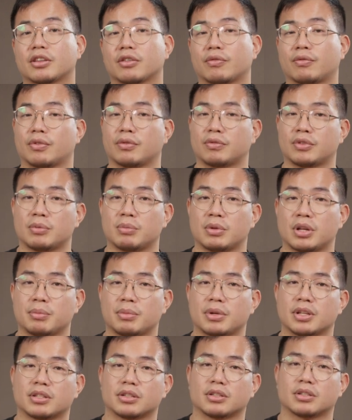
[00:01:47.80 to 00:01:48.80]
the
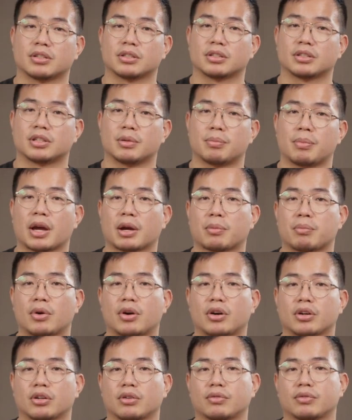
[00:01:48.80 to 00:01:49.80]
50mm, the back
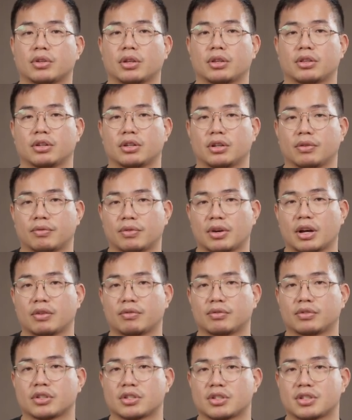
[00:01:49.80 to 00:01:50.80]
part of the
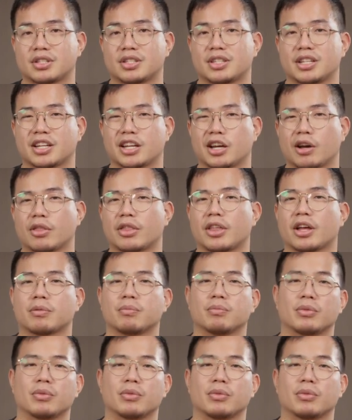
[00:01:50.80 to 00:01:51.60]
35 doesn't stick out that